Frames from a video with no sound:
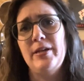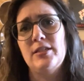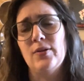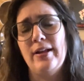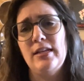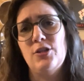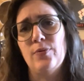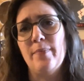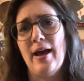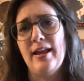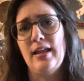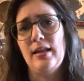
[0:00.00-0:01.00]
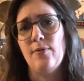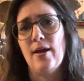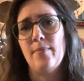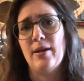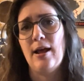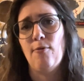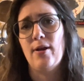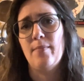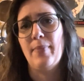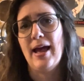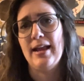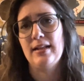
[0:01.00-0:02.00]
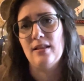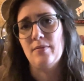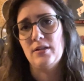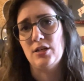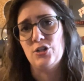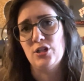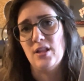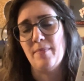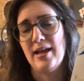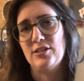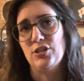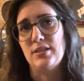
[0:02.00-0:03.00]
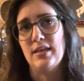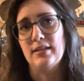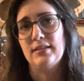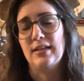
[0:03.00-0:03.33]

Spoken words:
so I need to rebuy it anyway, but I want to buy it in the edition that matches this,